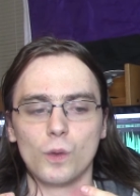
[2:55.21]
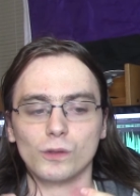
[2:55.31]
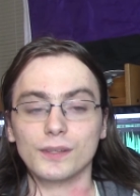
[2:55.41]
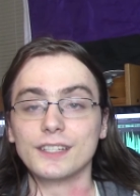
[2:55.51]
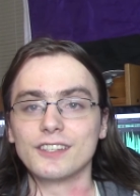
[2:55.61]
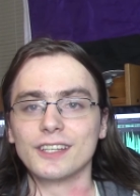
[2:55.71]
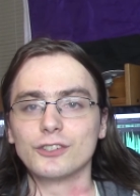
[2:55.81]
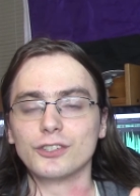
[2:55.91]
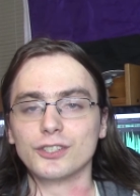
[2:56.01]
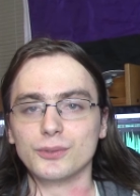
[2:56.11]
let's
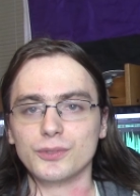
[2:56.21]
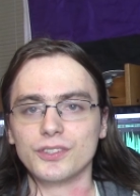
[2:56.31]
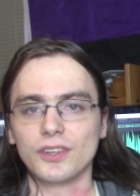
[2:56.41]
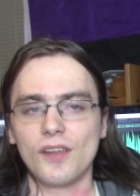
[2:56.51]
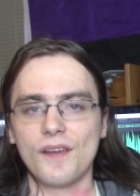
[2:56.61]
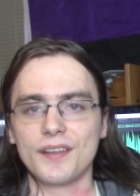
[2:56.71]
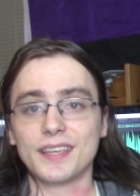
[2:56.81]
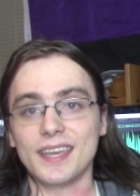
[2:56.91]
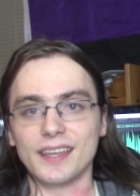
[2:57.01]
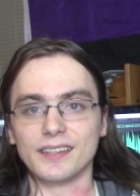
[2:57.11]
introduce
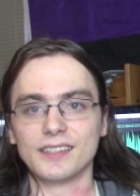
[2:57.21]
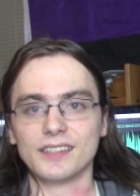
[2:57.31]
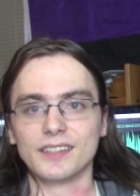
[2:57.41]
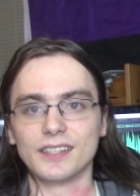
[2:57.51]
kids